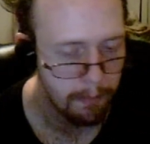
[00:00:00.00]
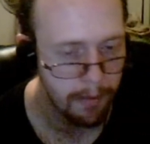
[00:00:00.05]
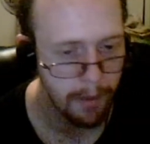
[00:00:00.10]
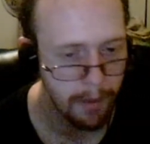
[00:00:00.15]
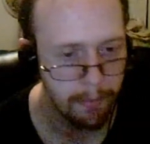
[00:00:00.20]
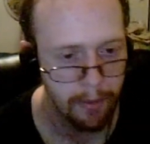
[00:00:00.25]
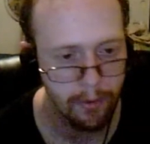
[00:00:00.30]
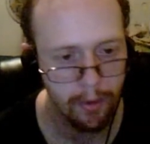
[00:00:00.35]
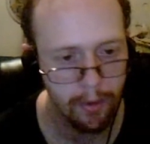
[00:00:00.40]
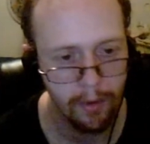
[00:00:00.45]

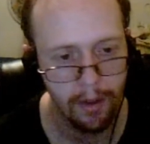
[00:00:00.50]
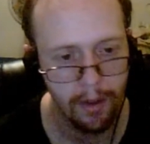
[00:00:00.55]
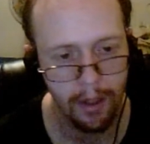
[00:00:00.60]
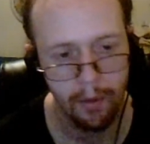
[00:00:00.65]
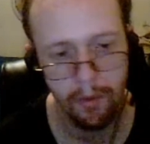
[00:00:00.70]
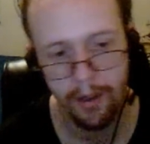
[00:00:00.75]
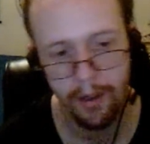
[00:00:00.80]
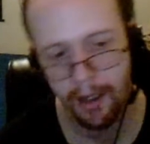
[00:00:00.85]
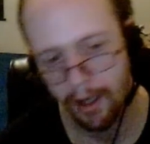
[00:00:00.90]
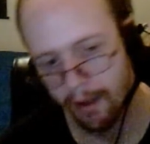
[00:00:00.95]
people don't
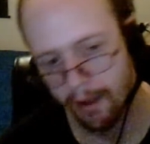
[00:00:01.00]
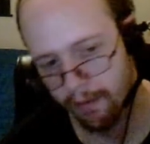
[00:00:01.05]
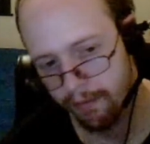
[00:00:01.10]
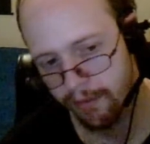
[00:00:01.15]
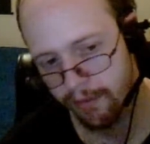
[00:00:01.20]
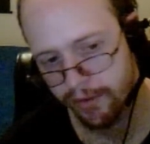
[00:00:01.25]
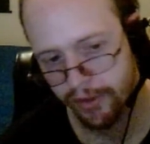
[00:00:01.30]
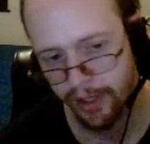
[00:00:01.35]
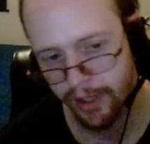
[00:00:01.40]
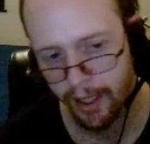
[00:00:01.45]
like what I have
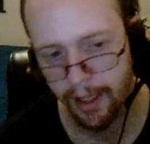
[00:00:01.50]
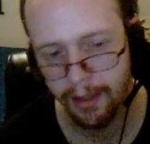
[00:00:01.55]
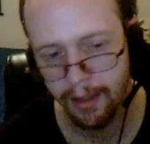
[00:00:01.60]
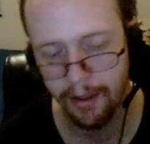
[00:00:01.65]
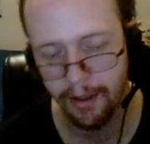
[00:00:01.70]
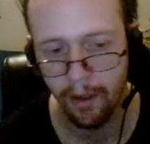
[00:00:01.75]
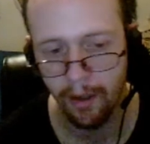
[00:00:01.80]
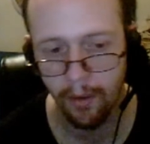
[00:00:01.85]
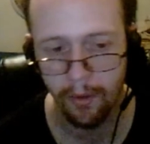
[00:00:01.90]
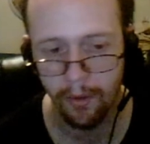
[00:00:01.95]
to say.
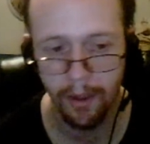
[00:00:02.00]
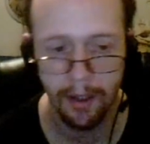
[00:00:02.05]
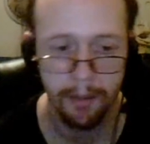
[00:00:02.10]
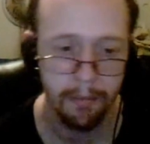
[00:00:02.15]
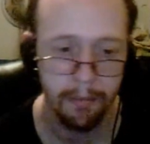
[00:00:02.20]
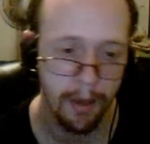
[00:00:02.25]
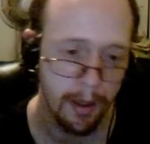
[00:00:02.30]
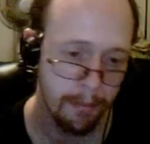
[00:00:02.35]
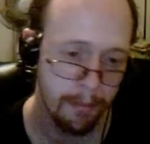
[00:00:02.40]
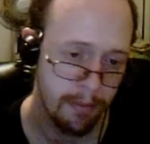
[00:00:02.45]
They don't
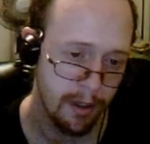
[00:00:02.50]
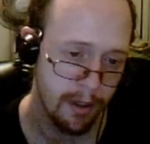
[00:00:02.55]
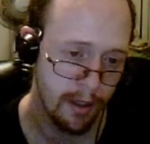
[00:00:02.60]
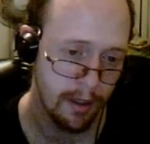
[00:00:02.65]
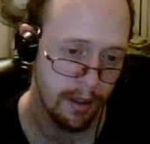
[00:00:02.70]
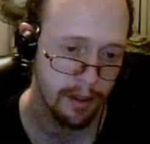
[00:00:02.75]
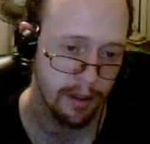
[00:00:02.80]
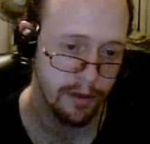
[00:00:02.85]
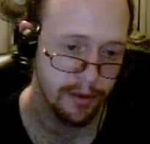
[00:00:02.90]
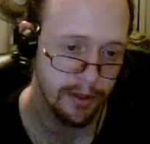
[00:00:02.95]
like my
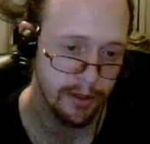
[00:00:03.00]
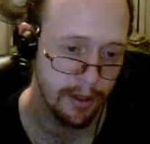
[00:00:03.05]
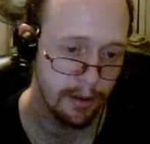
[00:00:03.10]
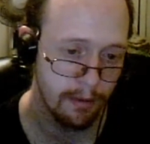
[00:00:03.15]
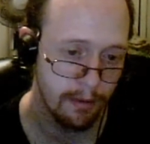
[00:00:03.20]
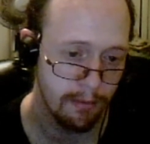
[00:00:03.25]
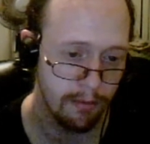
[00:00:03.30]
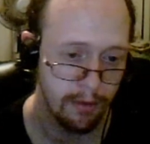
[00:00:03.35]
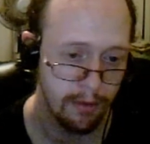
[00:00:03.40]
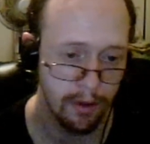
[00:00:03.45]
opinions.
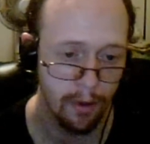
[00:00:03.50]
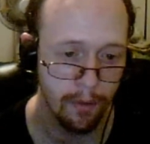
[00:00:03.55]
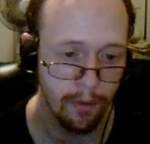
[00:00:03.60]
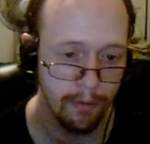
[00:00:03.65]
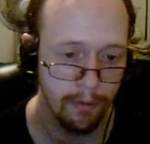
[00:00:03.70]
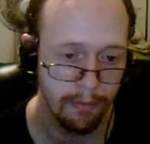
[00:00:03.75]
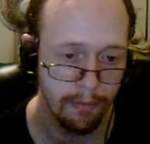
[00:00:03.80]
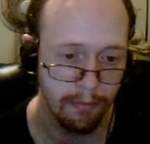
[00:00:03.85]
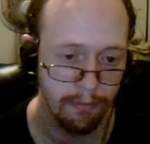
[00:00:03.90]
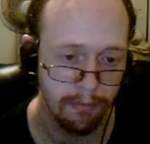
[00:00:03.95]

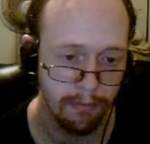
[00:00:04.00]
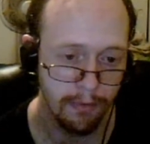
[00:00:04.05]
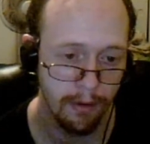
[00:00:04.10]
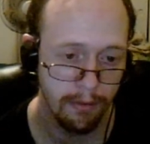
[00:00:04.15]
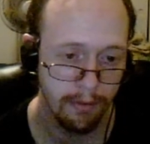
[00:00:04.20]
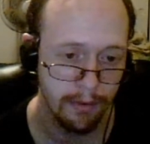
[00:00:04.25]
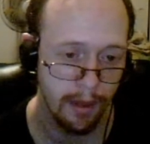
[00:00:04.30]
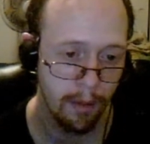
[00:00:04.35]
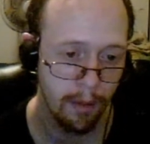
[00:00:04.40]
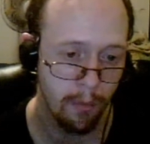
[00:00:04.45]

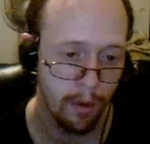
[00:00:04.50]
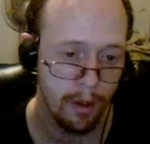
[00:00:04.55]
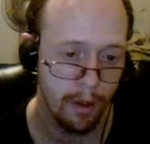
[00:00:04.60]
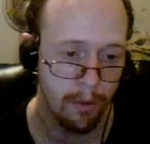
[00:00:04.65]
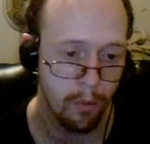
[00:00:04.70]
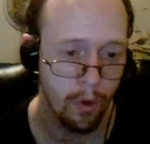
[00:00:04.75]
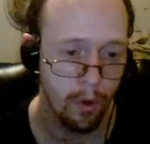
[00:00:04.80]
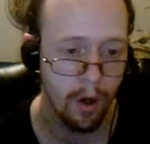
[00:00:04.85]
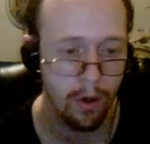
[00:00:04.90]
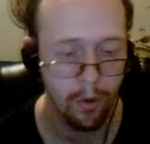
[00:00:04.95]
And they want
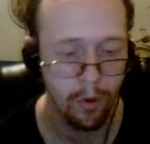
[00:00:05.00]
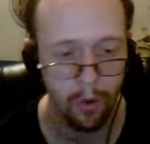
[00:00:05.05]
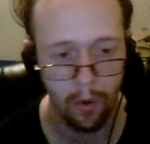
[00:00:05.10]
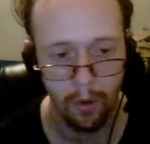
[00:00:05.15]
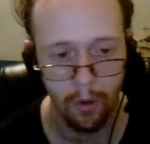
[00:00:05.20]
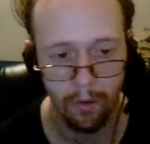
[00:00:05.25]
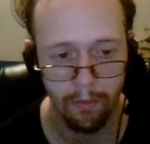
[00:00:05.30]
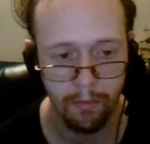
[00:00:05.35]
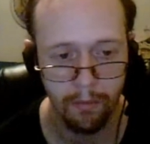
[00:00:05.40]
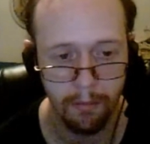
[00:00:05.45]
to walk
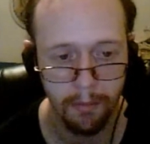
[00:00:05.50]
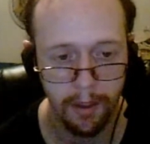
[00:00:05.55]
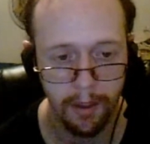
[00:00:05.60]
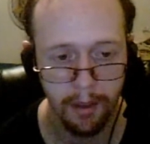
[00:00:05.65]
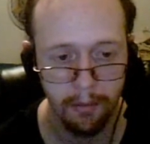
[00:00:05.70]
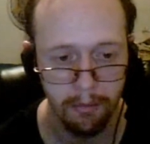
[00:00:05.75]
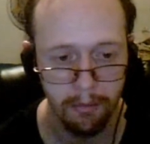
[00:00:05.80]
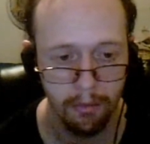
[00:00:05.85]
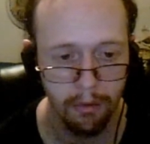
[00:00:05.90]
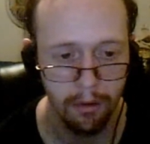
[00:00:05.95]
all over
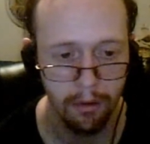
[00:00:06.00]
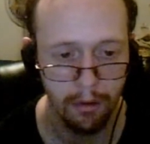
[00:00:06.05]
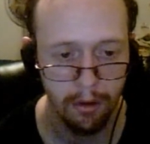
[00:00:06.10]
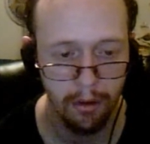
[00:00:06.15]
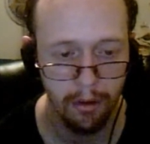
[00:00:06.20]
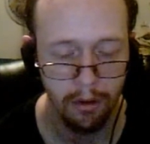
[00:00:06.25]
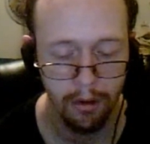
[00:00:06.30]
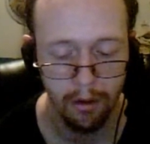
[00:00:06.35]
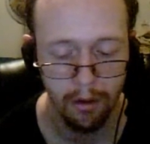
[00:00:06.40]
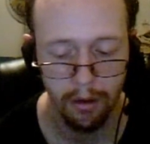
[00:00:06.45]
me.
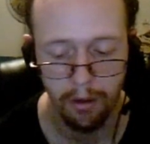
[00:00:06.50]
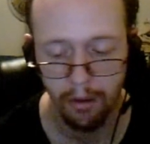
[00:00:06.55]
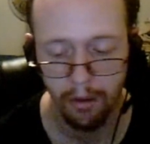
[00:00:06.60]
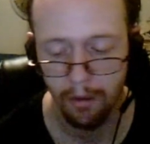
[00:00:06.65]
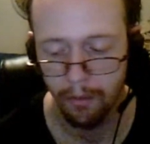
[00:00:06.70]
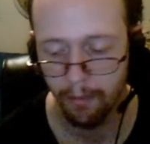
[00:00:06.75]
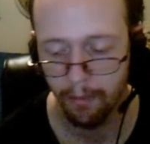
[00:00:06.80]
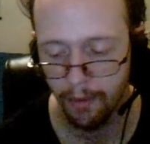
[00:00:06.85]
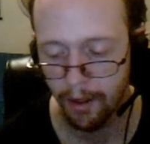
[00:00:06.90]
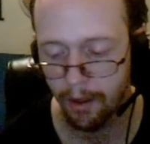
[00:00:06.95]

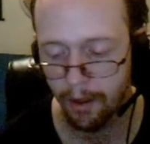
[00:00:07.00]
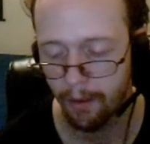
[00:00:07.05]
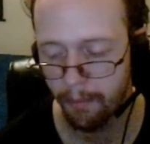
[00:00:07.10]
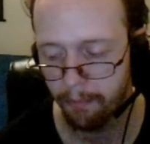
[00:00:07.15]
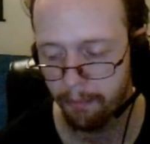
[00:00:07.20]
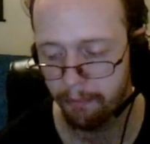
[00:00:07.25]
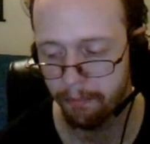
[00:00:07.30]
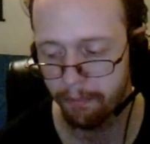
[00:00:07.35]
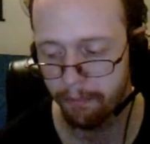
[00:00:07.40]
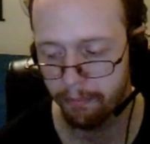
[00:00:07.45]
Well,